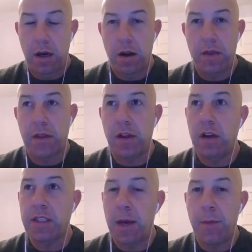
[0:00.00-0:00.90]
And I think the
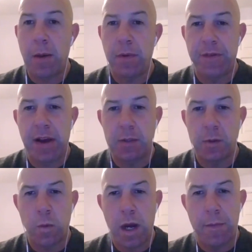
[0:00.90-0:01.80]
last game we had with
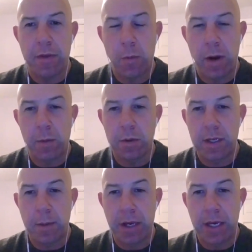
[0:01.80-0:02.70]
fans was Weymouth away,
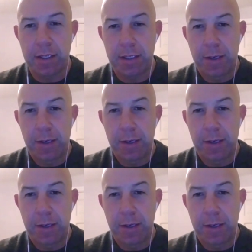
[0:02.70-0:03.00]
wasn't it, Bakes?